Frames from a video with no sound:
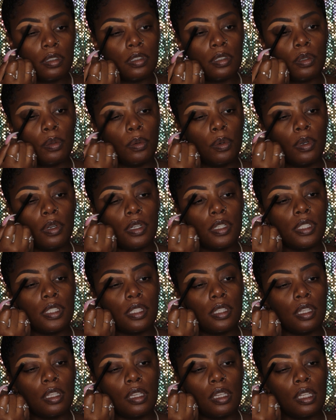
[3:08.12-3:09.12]
towards
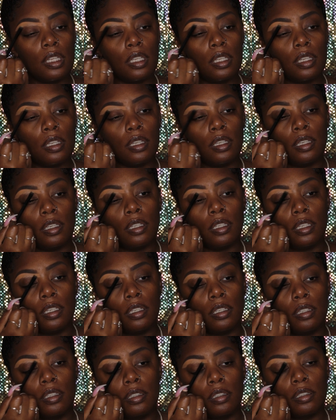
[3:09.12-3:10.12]
the lid.
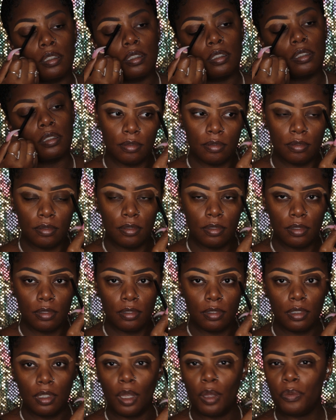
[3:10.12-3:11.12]

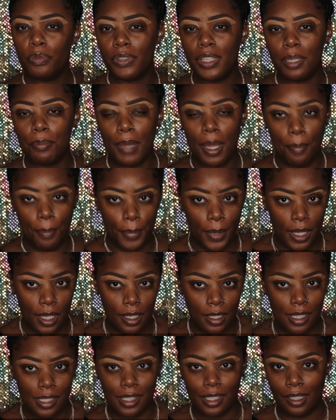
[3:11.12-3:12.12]
Hopefully my bun
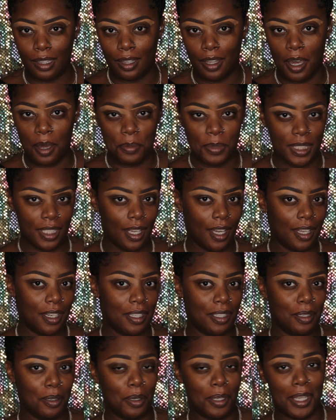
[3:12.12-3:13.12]
isn't
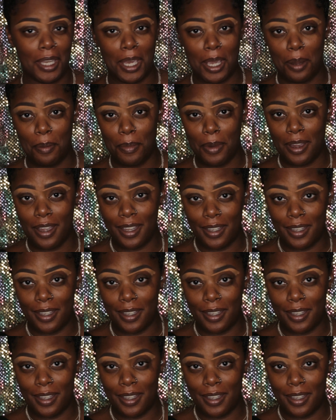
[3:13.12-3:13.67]
lopsided on camera,